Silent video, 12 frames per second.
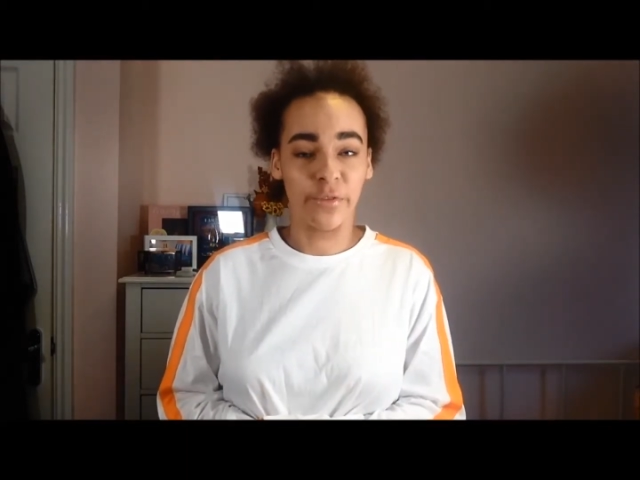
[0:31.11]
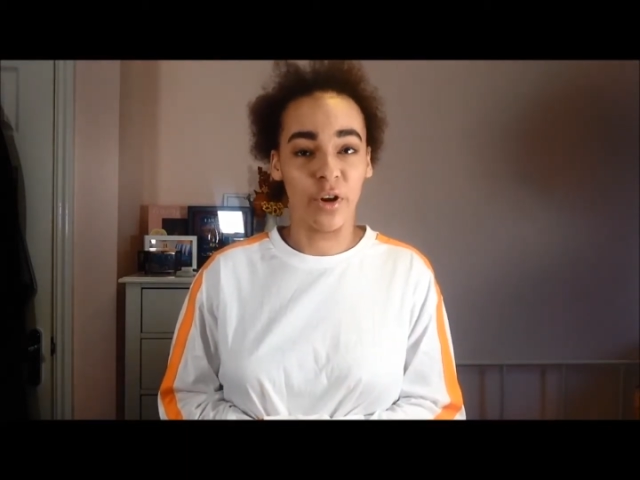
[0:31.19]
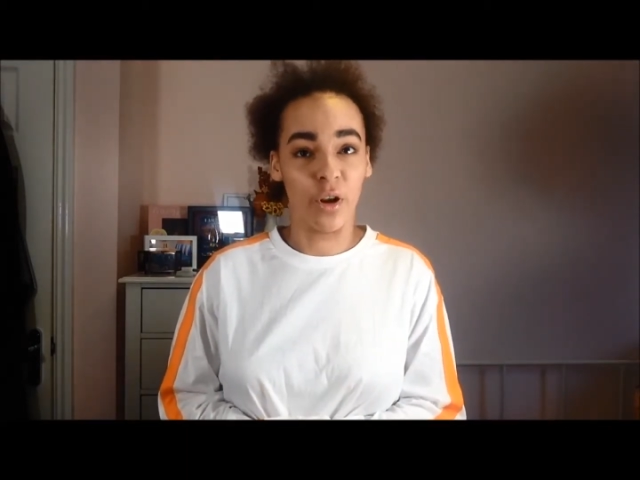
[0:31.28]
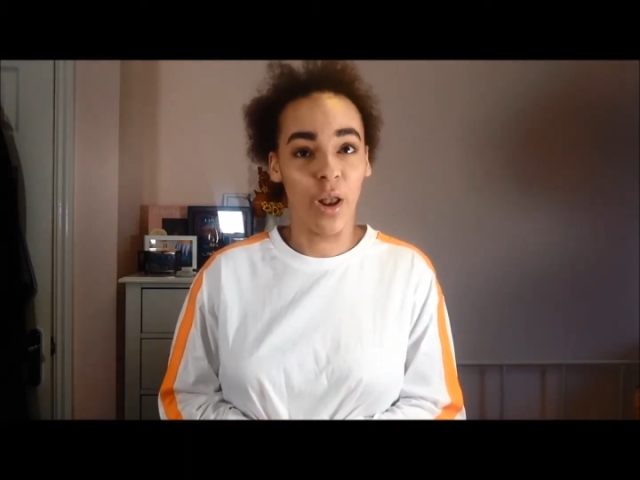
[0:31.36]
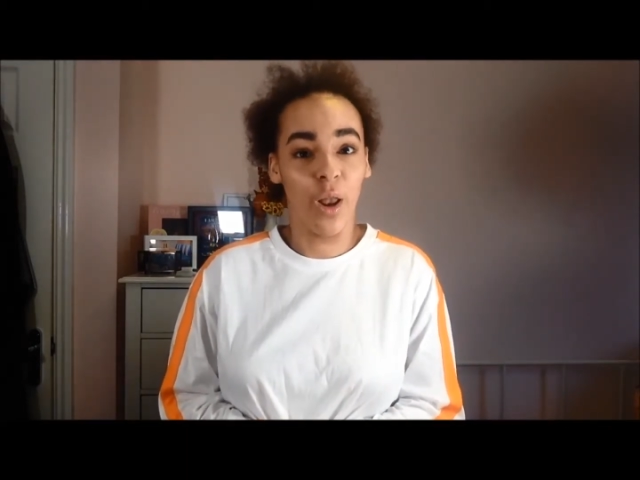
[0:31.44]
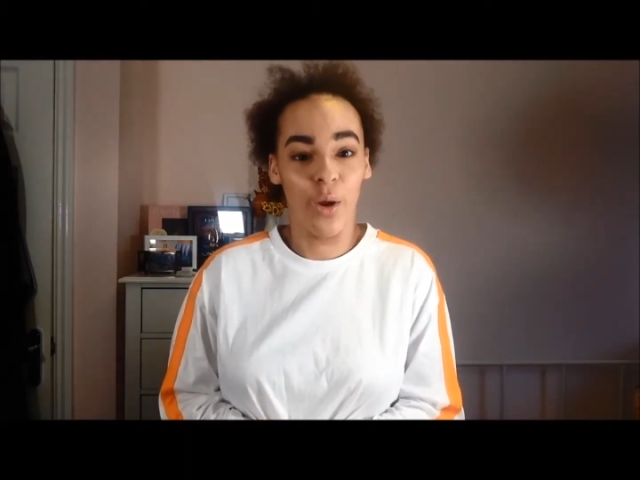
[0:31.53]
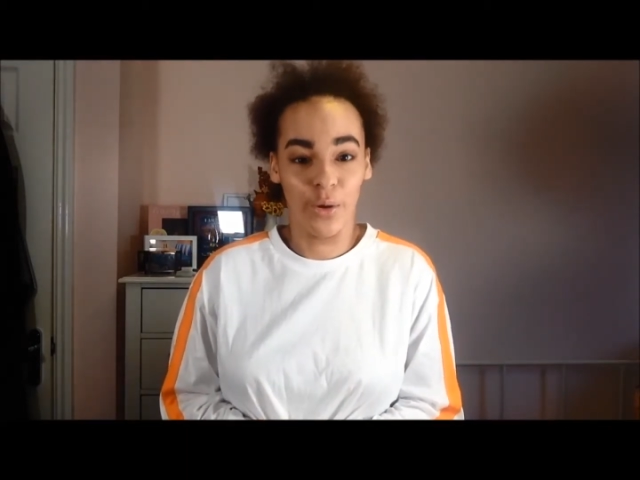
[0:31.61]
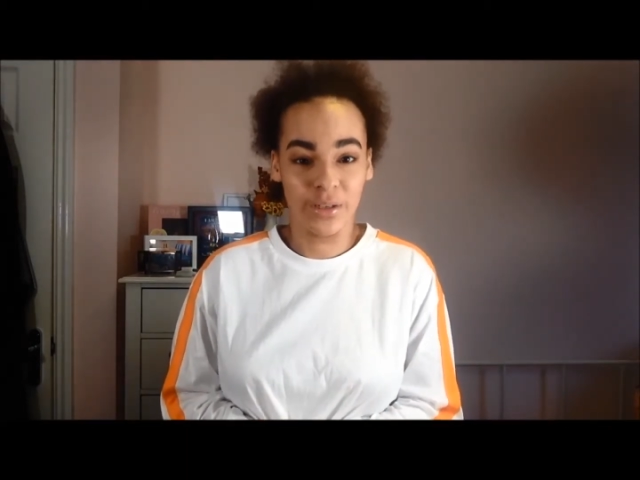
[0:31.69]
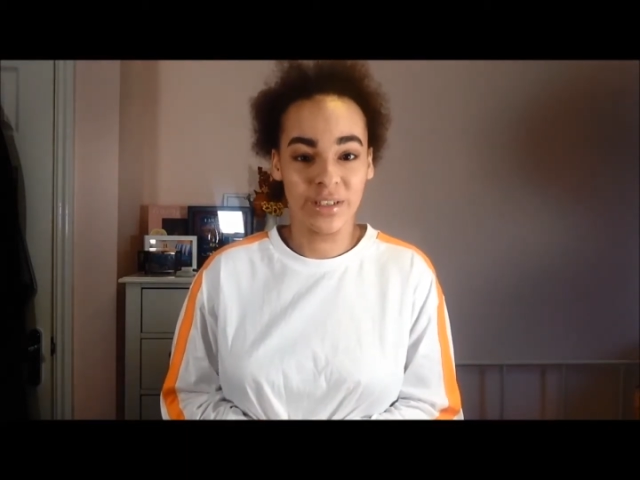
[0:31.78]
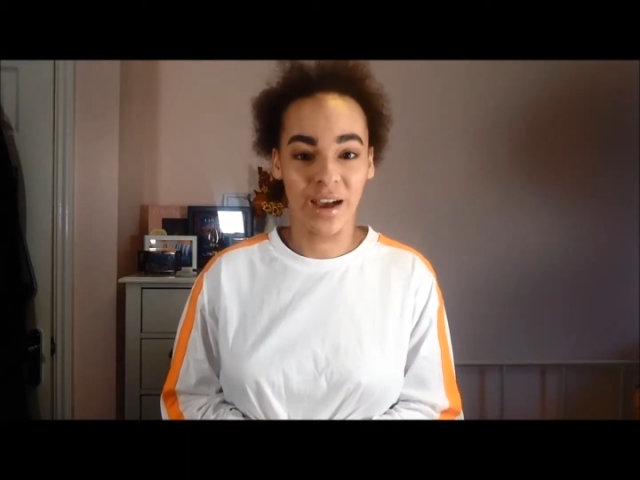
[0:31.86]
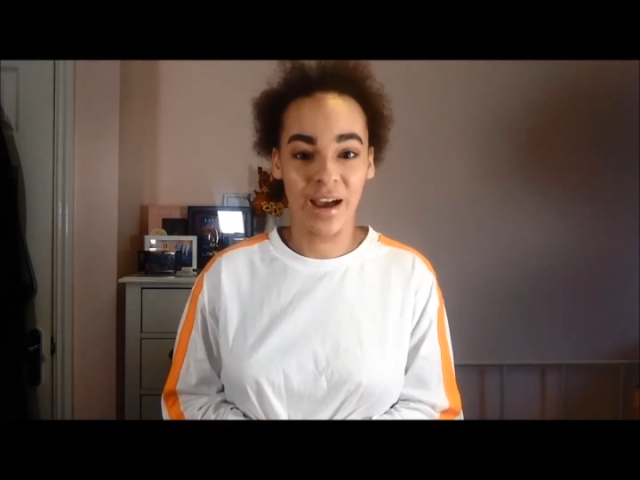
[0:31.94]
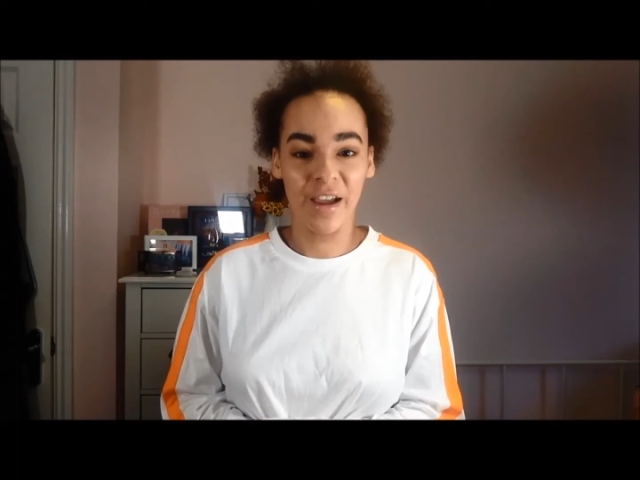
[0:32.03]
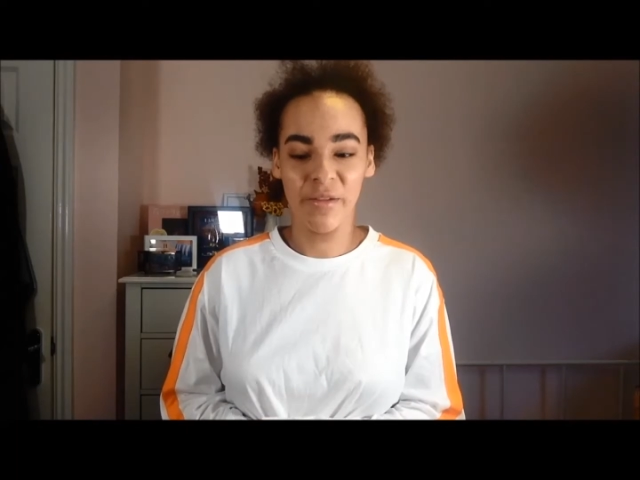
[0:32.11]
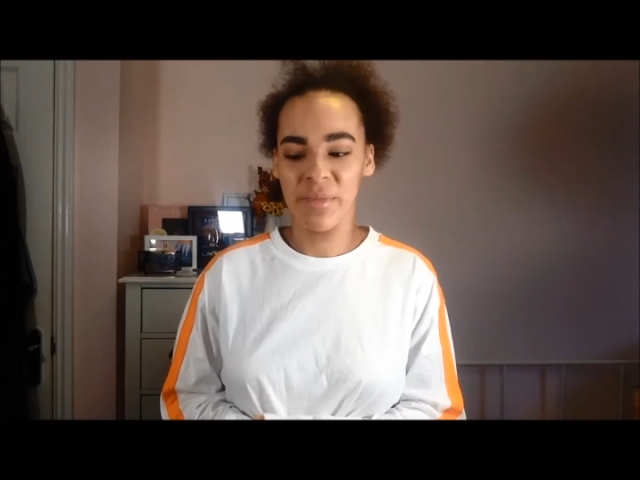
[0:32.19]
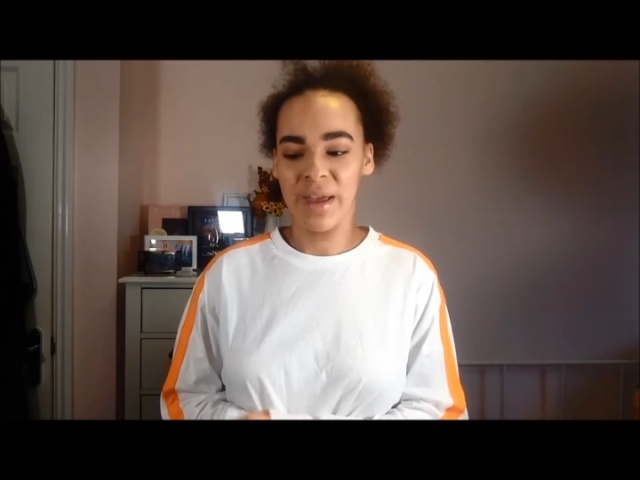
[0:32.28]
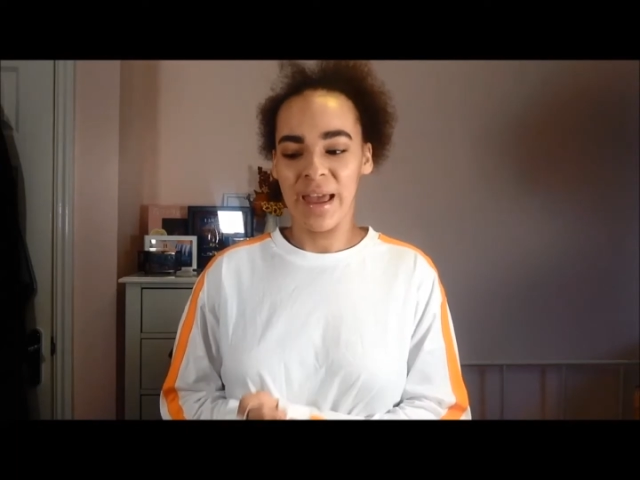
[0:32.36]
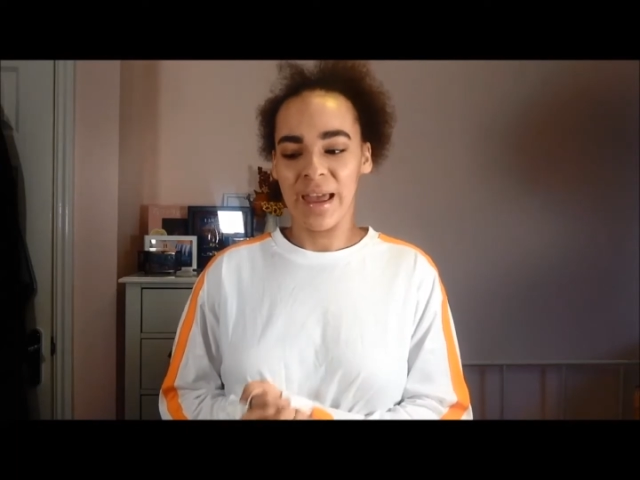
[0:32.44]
for a long time.